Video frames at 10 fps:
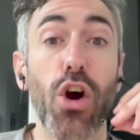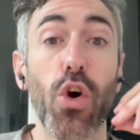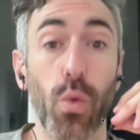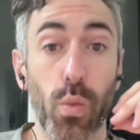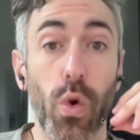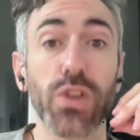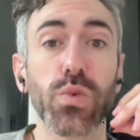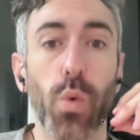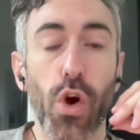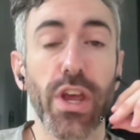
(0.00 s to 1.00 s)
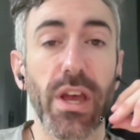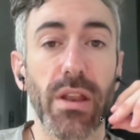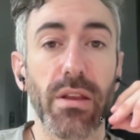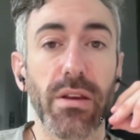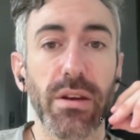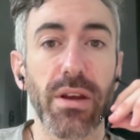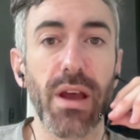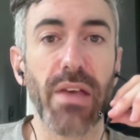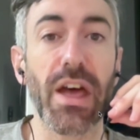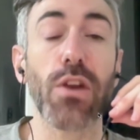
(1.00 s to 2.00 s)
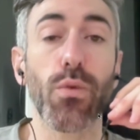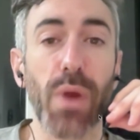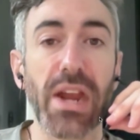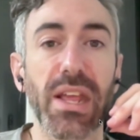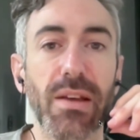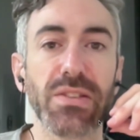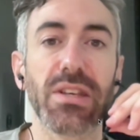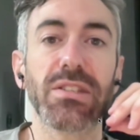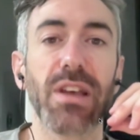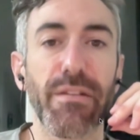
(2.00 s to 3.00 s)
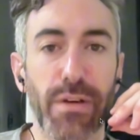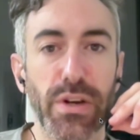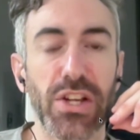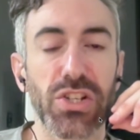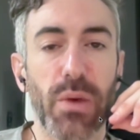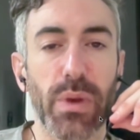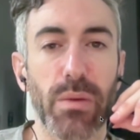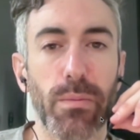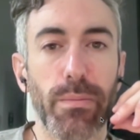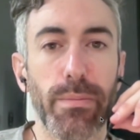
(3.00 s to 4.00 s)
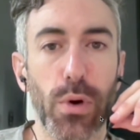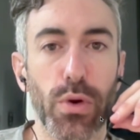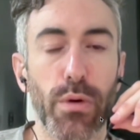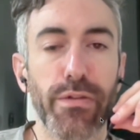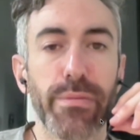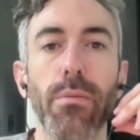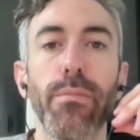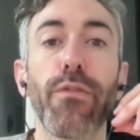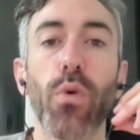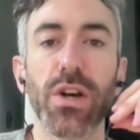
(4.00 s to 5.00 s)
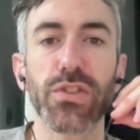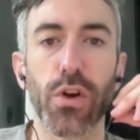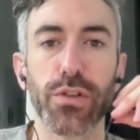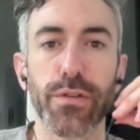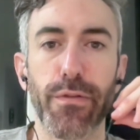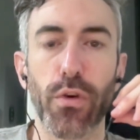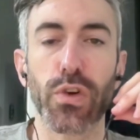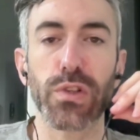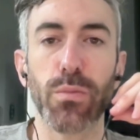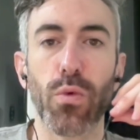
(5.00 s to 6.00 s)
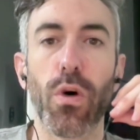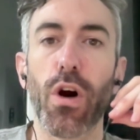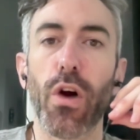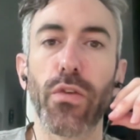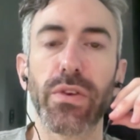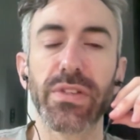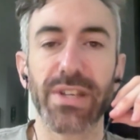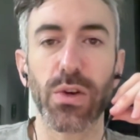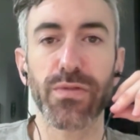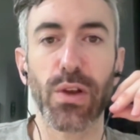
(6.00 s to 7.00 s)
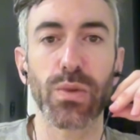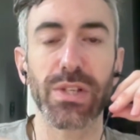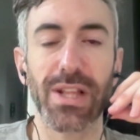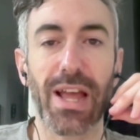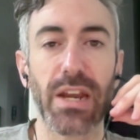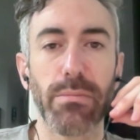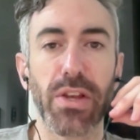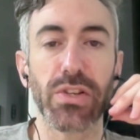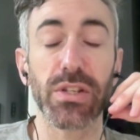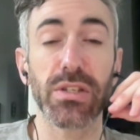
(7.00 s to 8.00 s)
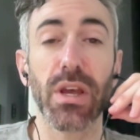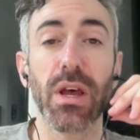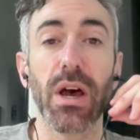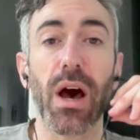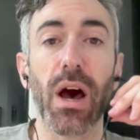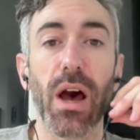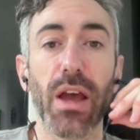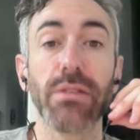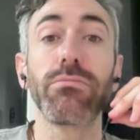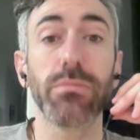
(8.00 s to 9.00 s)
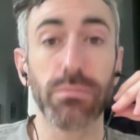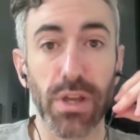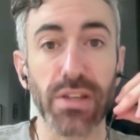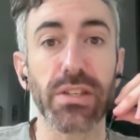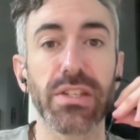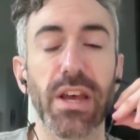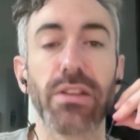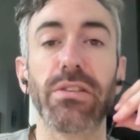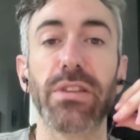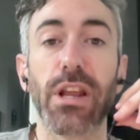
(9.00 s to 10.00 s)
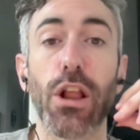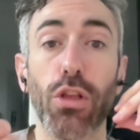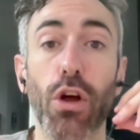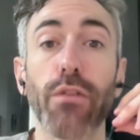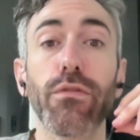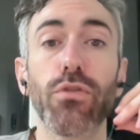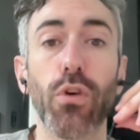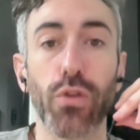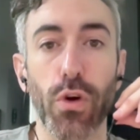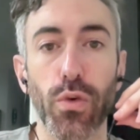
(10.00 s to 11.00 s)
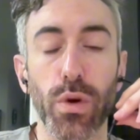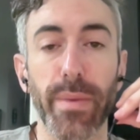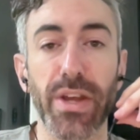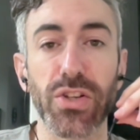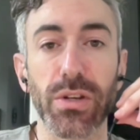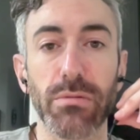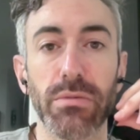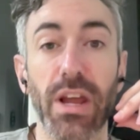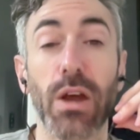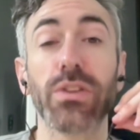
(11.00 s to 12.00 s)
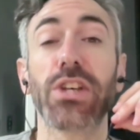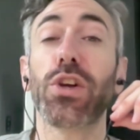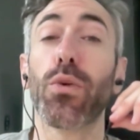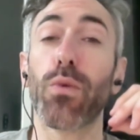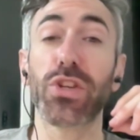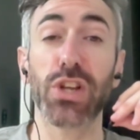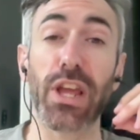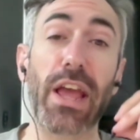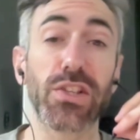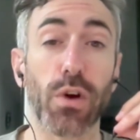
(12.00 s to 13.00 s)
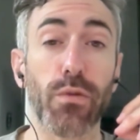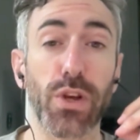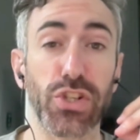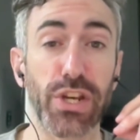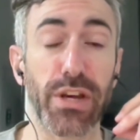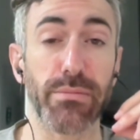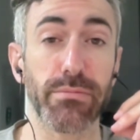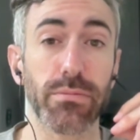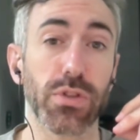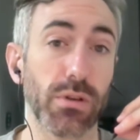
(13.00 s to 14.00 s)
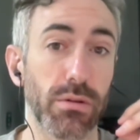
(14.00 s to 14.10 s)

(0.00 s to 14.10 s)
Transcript: what's working, and that already gives us a foundation that we can build off. Before I start to focus more on sales funnels and landing pages, I, as I said, did a lot of no-code automation. And I was actually originally a software engineer. So